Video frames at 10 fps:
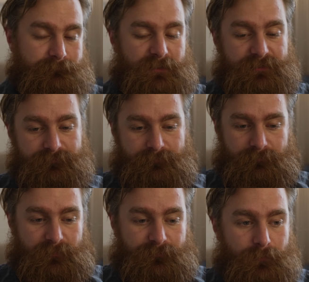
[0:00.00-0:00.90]

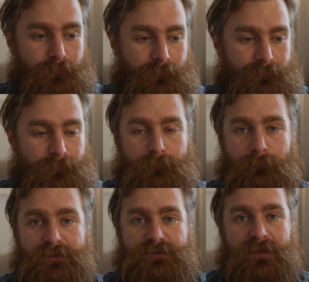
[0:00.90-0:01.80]
if you look through,
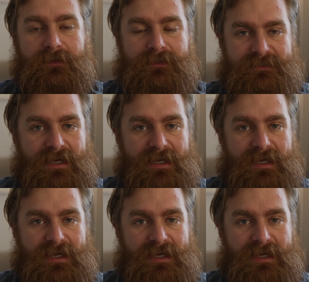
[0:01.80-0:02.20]
Russia,